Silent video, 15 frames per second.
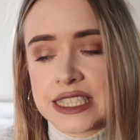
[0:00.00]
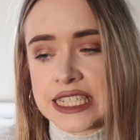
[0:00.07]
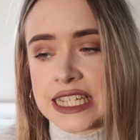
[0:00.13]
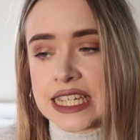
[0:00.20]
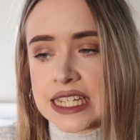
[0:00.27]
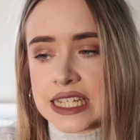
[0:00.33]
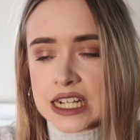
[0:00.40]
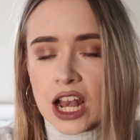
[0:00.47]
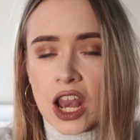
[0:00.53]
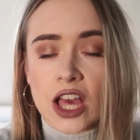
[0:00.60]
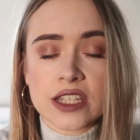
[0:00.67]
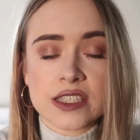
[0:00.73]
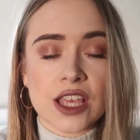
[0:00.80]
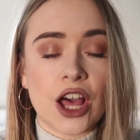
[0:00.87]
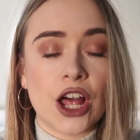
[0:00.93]

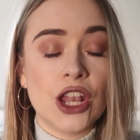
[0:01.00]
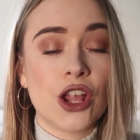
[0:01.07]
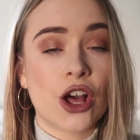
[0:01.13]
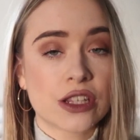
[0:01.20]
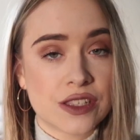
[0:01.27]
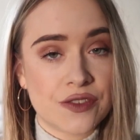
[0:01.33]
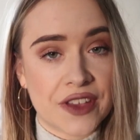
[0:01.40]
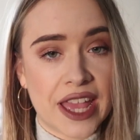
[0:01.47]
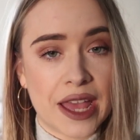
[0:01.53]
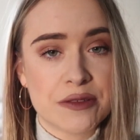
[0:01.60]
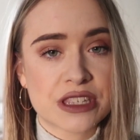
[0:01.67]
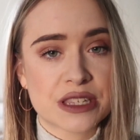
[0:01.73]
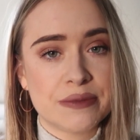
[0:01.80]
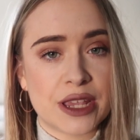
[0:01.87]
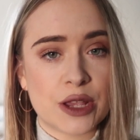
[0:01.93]
declutter a lot of it
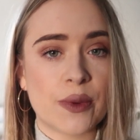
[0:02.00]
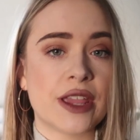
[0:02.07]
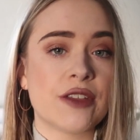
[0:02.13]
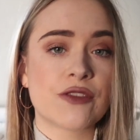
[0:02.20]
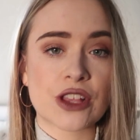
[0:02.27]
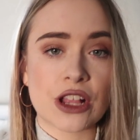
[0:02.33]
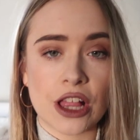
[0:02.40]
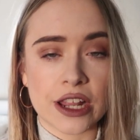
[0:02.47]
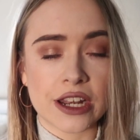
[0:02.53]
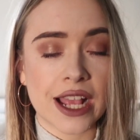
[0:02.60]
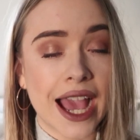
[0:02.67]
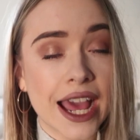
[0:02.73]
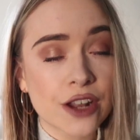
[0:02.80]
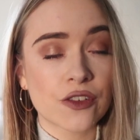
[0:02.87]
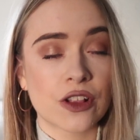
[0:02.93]
and to make way for the
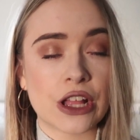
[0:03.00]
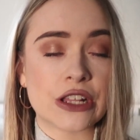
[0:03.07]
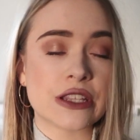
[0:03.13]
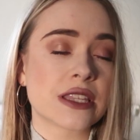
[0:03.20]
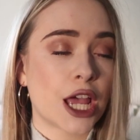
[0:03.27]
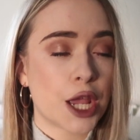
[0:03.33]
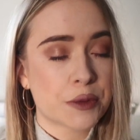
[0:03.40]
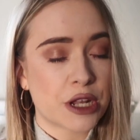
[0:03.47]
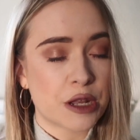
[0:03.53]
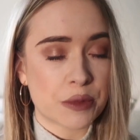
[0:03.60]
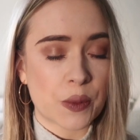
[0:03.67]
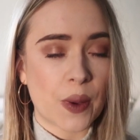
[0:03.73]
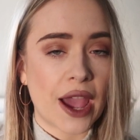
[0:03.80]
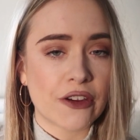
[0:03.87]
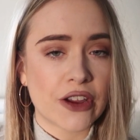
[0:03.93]
kind of clothes that I'm going to
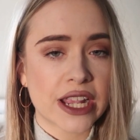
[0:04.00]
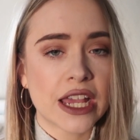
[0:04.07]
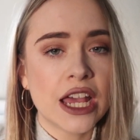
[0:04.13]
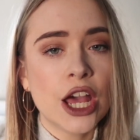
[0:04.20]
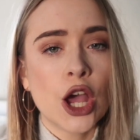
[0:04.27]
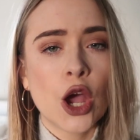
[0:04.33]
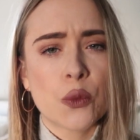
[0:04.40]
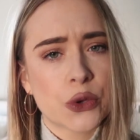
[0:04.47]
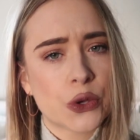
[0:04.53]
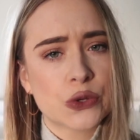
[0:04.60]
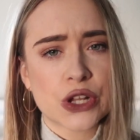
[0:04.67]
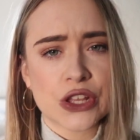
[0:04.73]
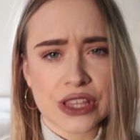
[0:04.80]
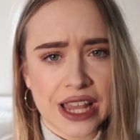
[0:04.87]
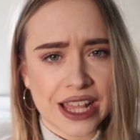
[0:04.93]
be wearing. We
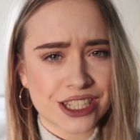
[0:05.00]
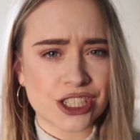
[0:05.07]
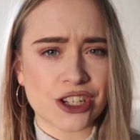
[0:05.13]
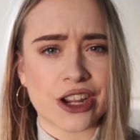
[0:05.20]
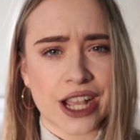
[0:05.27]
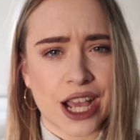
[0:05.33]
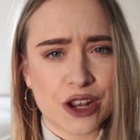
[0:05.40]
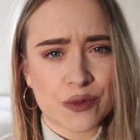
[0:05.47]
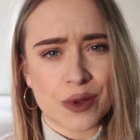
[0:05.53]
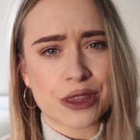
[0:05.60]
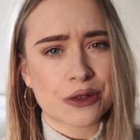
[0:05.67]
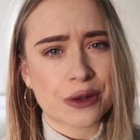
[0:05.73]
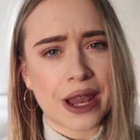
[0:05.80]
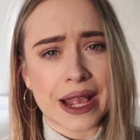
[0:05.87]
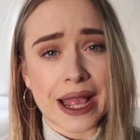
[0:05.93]
all know that last year I kind of
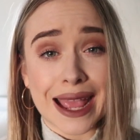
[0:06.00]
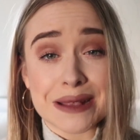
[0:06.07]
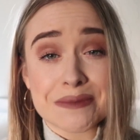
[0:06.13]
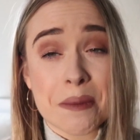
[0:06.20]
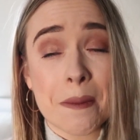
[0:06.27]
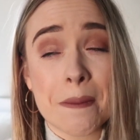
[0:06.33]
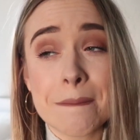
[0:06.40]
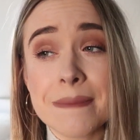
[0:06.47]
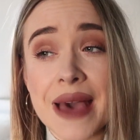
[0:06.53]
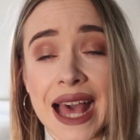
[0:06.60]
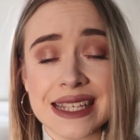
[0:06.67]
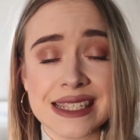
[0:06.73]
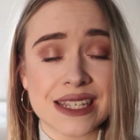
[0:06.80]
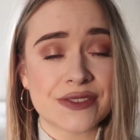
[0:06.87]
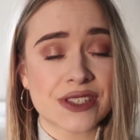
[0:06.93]
went through like a
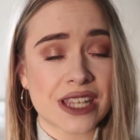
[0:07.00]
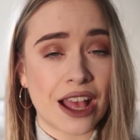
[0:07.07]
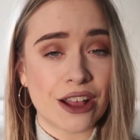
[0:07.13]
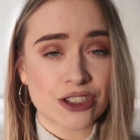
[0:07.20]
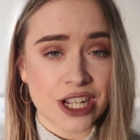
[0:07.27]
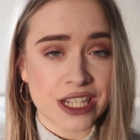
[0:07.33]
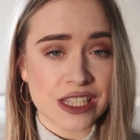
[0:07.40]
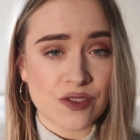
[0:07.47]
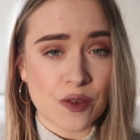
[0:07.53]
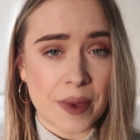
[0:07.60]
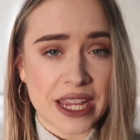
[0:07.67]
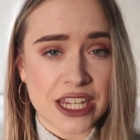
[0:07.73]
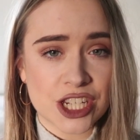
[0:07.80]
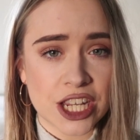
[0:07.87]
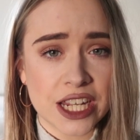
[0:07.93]
massive style
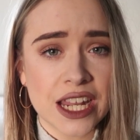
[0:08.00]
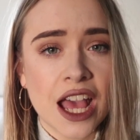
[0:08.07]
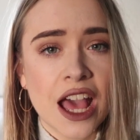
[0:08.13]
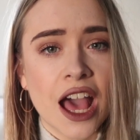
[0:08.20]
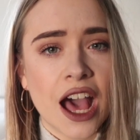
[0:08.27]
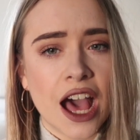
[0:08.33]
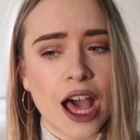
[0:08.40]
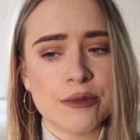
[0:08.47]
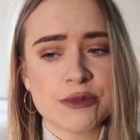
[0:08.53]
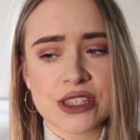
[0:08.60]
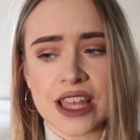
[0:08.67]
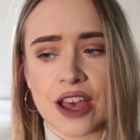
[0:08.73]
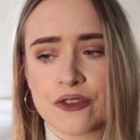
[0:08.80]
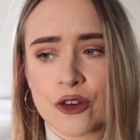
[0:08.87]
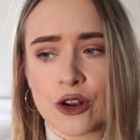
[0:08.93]
transformation, so
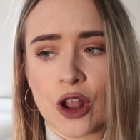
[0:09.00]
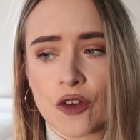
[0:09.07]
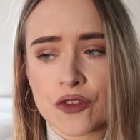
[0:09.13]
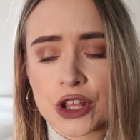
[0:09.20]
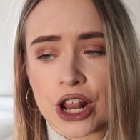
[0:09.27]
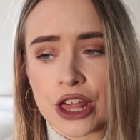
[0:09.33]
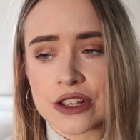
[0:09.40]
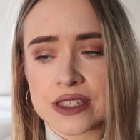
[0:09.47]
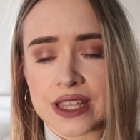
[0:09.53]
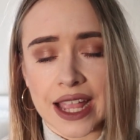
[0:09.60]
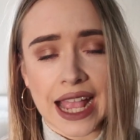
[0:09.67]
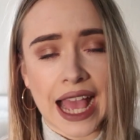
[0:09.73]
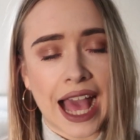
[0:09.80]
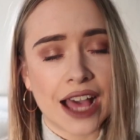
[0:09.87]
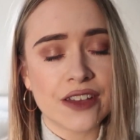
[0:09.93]
therefore a lot of the clothes that
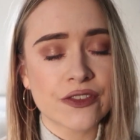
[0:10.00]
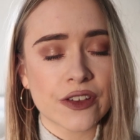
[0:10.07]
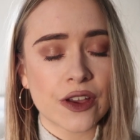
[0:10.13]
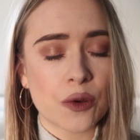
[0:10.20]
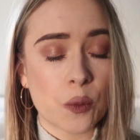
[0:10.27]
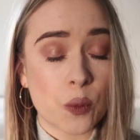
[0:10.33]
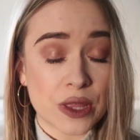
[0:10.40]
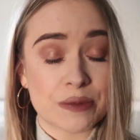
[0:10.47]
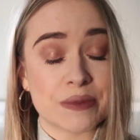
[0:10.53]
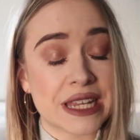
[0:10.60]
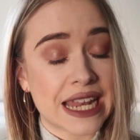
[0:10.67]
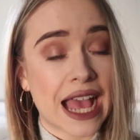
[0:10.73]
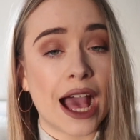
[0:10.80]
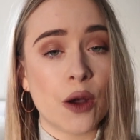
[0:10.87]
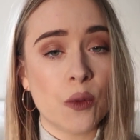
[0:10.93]
I have with
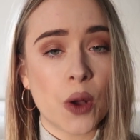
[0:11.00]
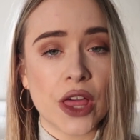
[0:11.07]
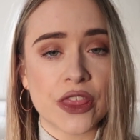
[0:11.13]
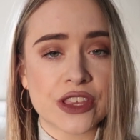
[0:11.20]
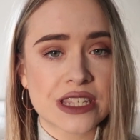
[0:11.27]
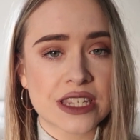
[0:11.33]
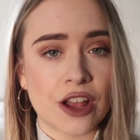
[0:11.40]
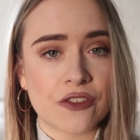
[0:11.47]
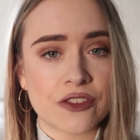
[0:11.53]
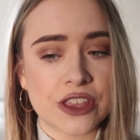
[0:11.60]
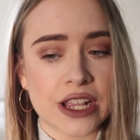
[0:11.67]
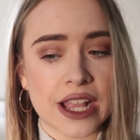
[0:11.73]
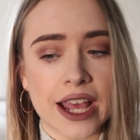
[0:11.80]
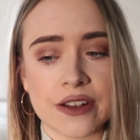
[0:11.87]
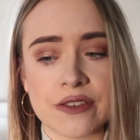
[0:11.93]
me now are the stuff
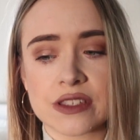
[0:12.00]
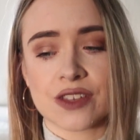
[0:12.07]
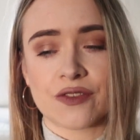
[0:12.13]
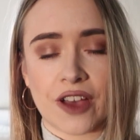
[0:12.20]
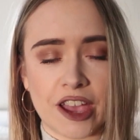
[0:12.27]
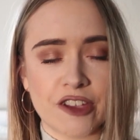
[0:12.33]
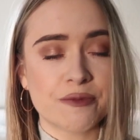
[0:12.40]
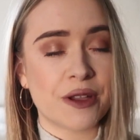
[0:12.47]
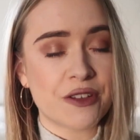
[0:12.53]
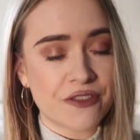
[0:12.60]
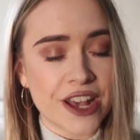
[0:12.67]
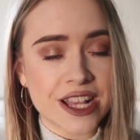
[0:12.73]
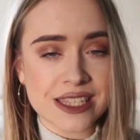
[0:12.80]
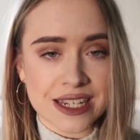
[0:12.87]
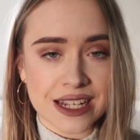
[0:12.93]
that kind of survived my
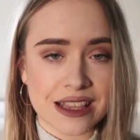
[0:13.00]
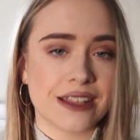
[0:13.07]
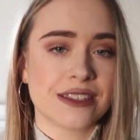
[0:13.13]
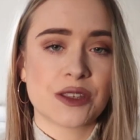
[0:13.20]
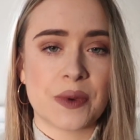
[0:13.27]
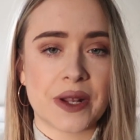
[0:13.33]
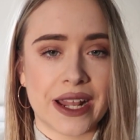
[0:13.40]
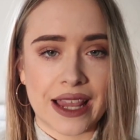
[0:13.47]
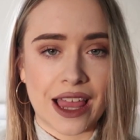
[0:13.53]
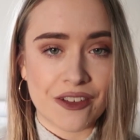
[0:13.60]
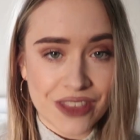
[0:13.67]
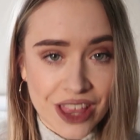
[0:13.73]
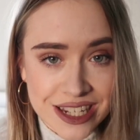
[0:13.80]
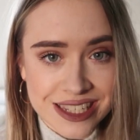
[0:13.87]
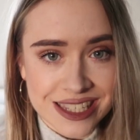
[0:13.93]
first declutter when I
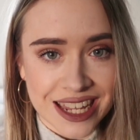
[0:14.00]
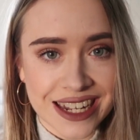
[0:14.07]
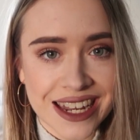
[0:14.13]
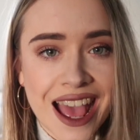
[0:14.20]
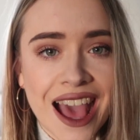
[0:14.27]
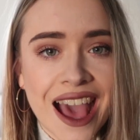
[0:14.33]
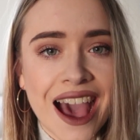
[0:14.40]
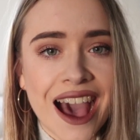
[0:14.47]
left London,